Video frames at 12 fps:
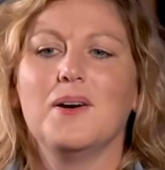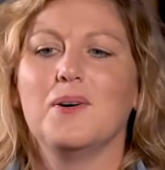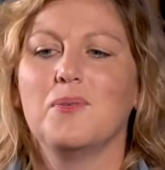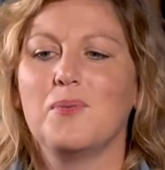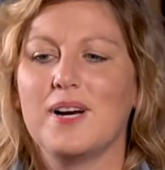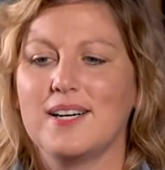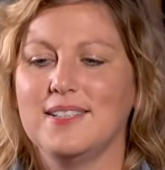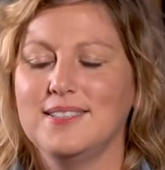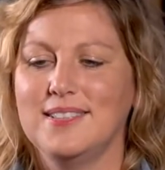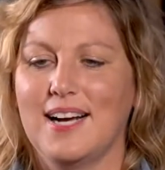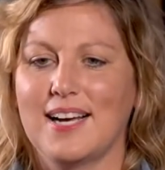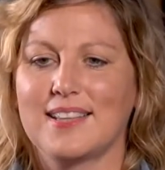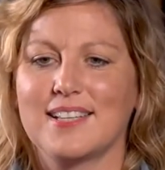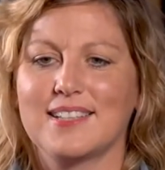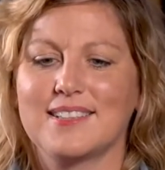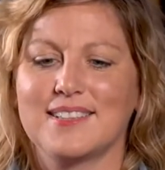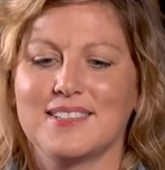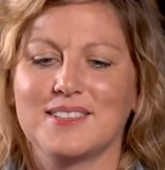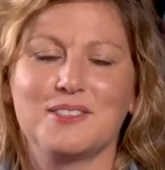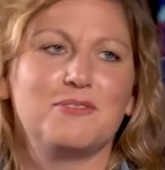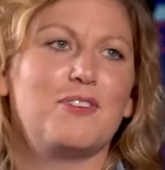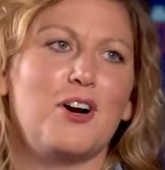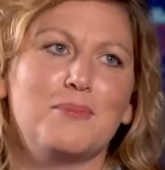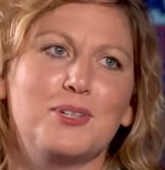Well, I think the
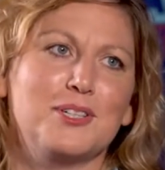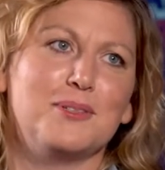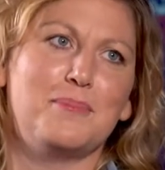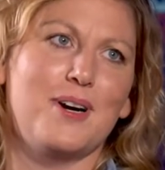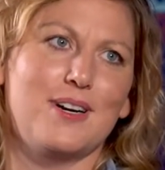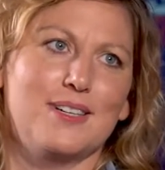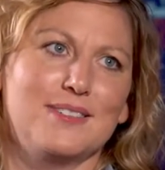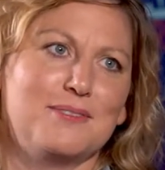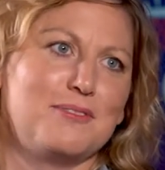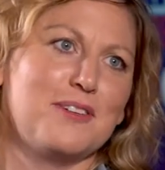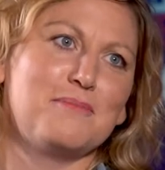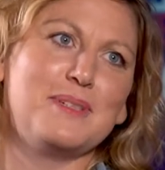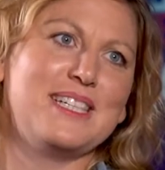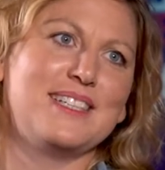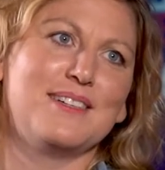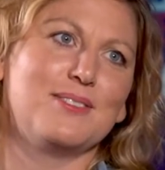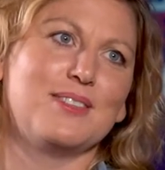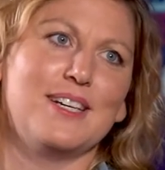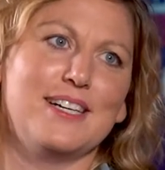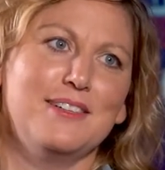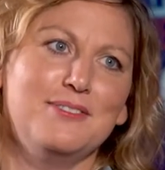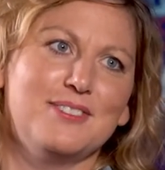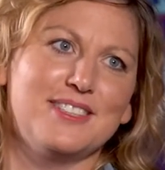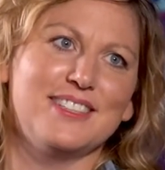farm girl part of me never
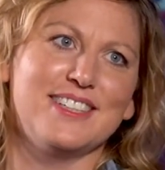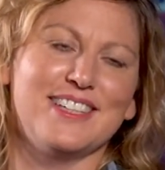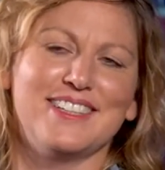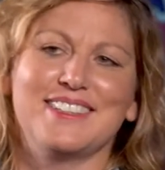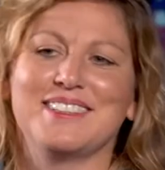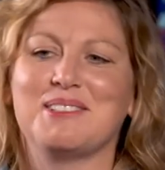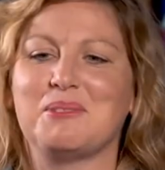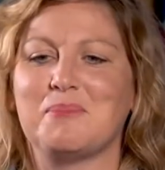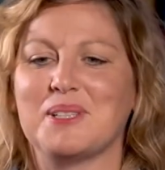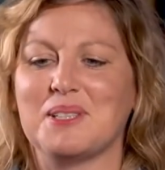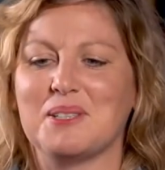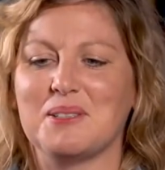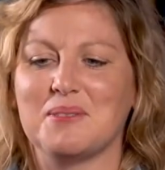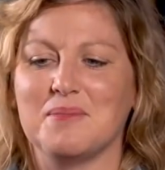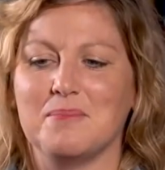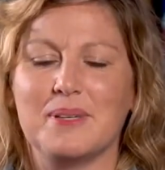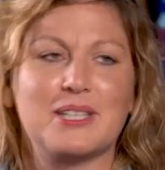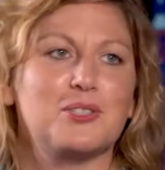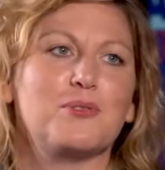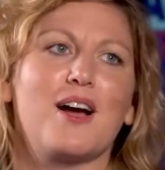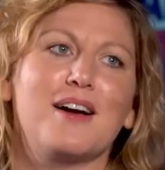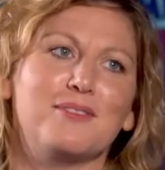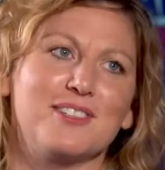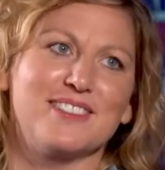left, and it's been a big
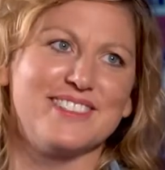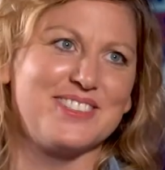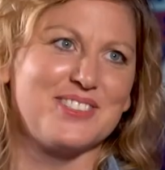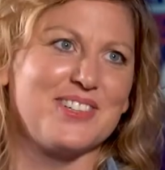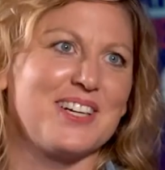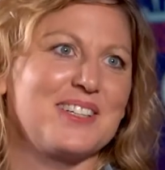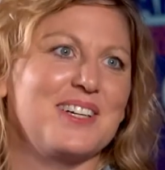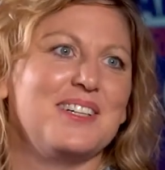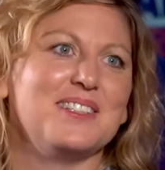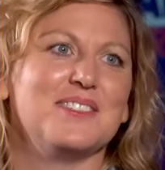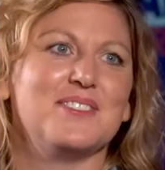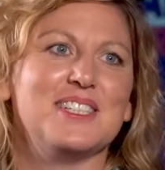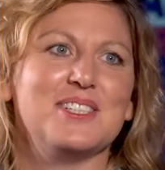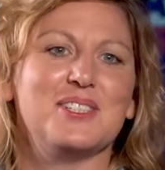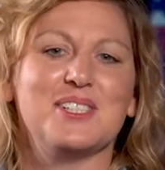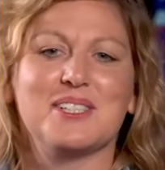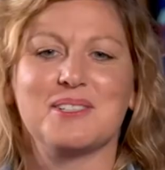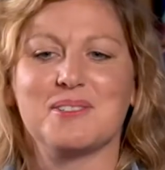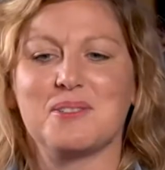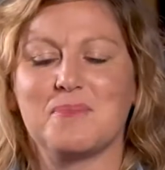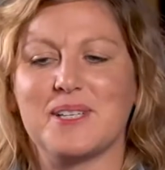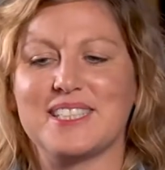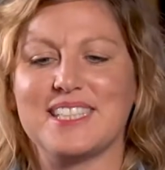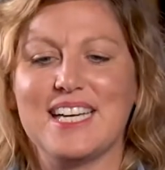driver throughout all of these years.
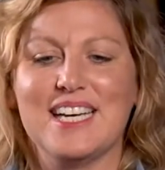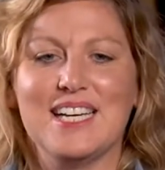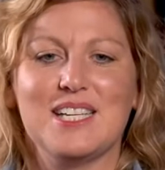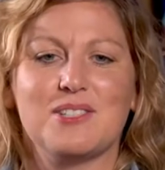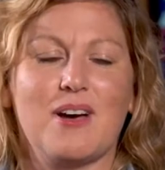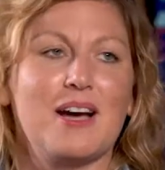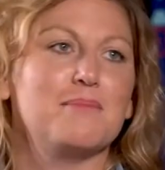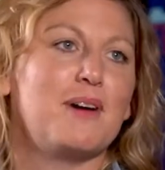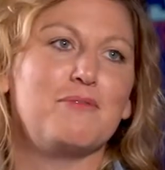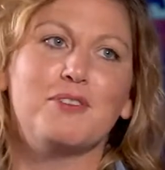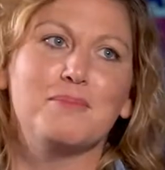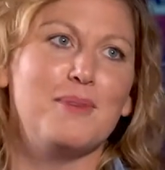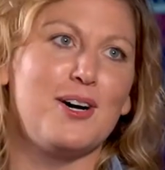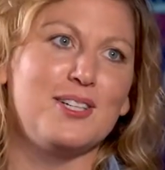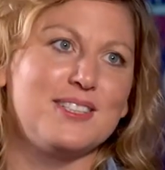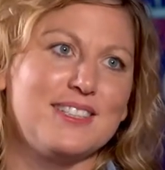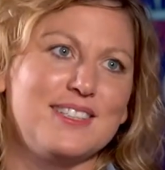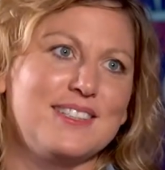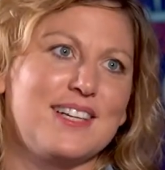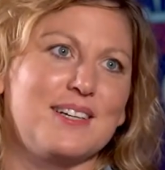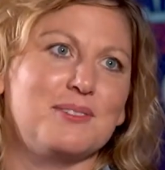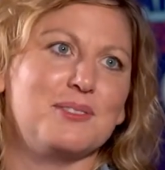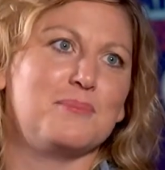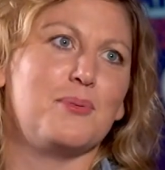But so I'm from Malden. I
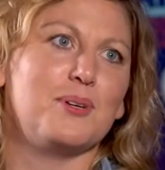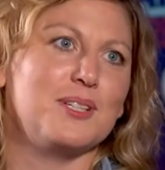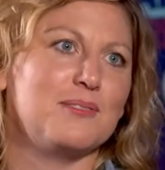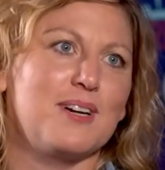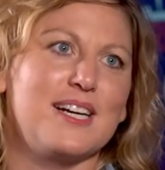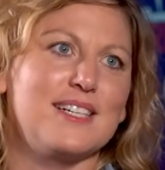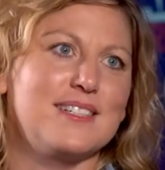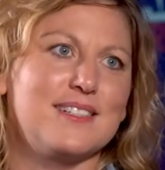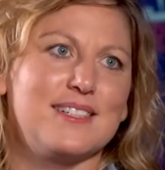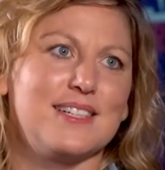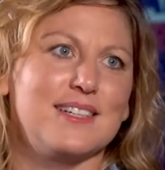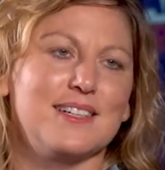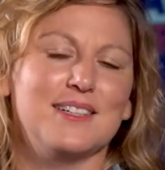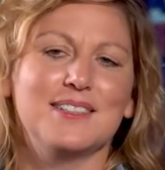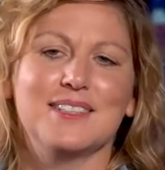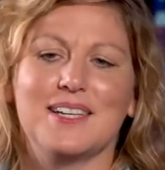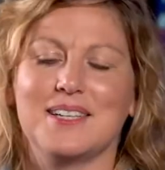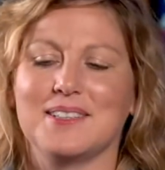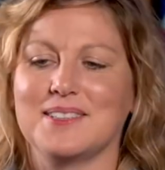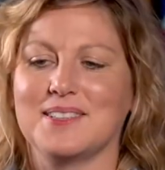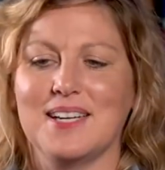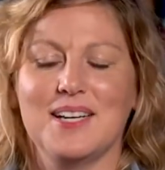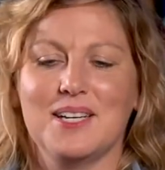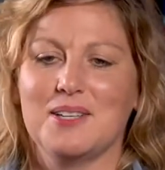was born and raised here.
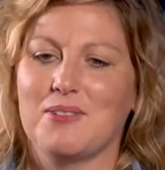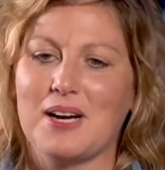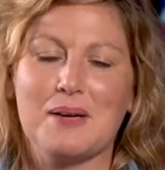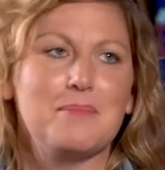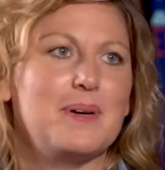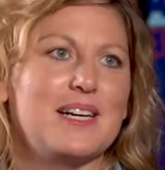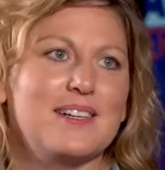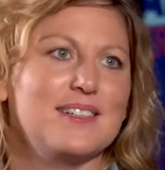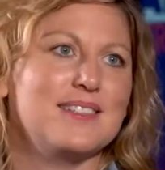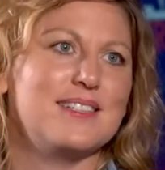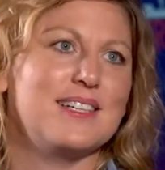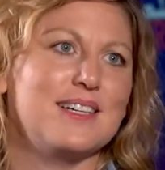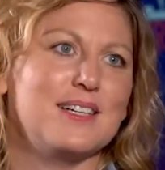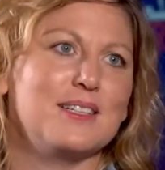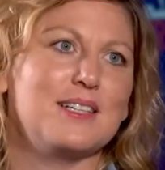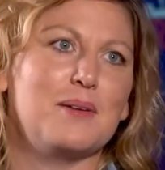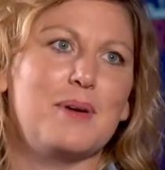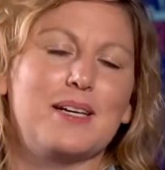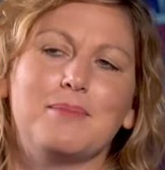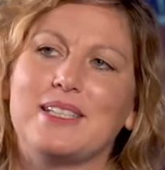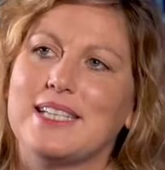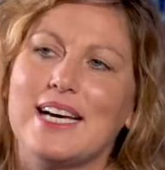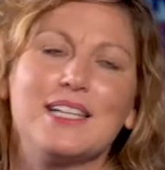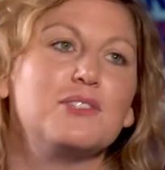Grandparents here. Now my
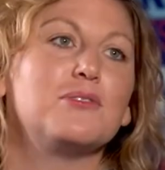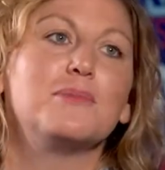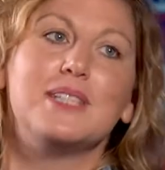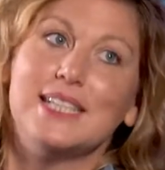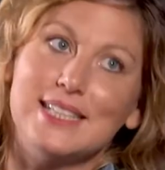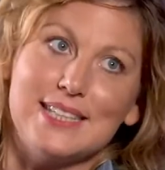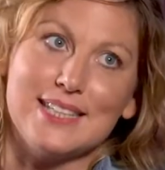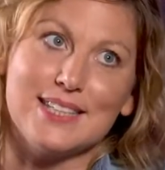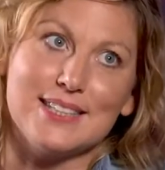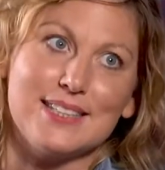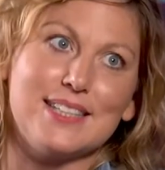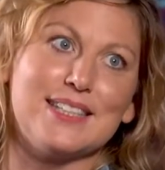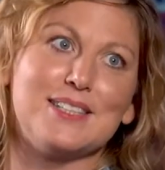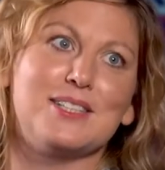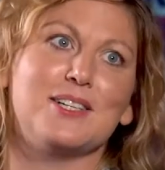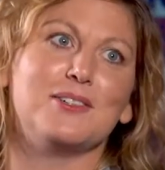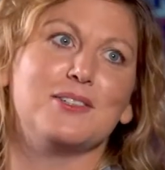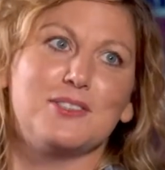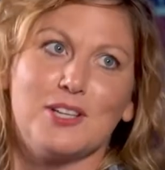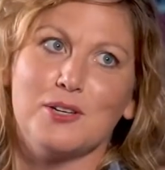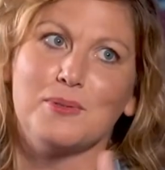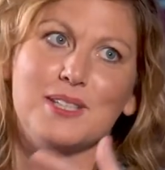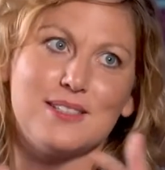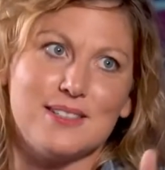dad is from Gideon, and so there's
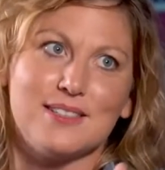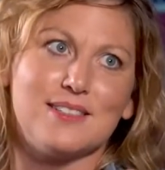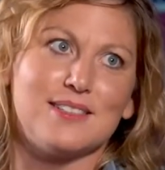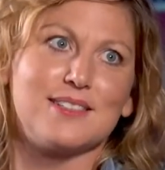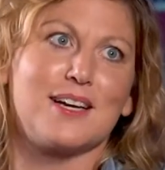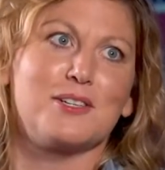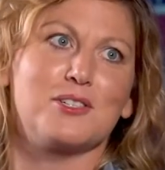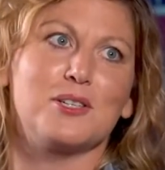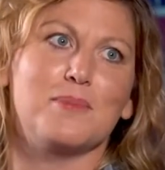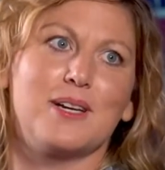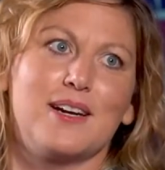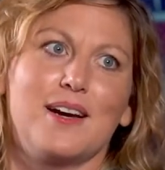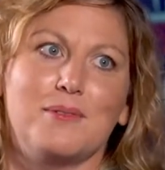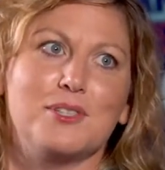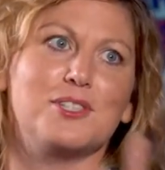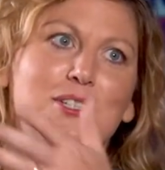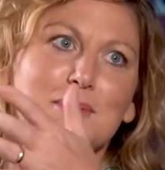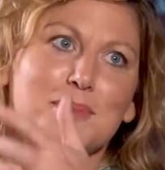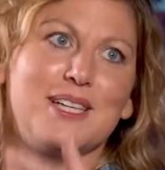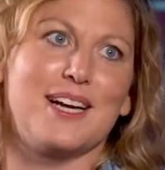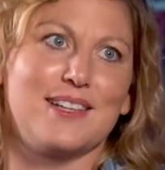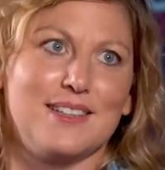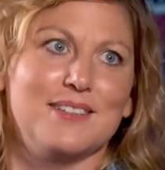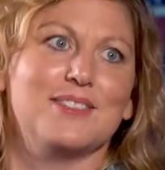always this discussion about how we should have been
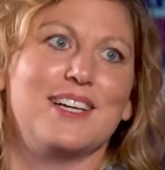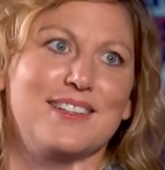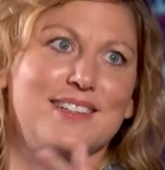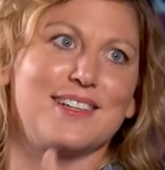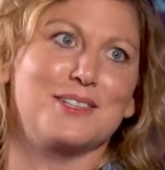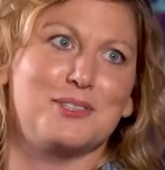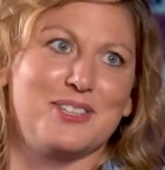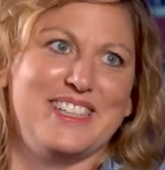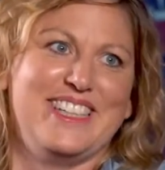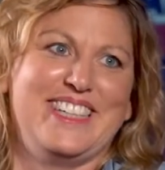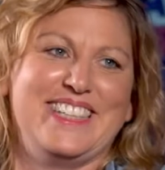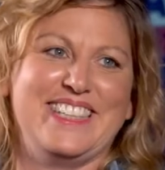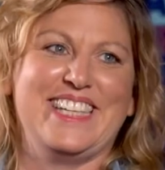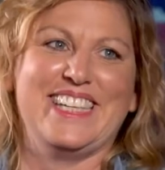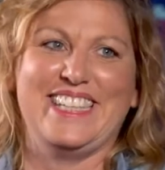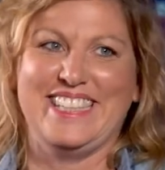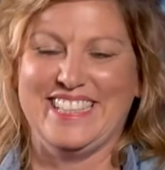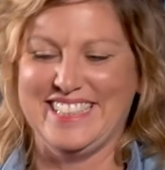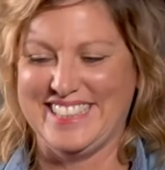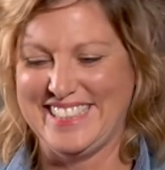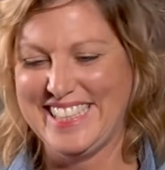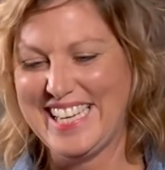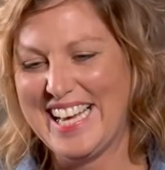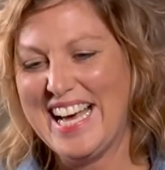living out in the country in Gideon.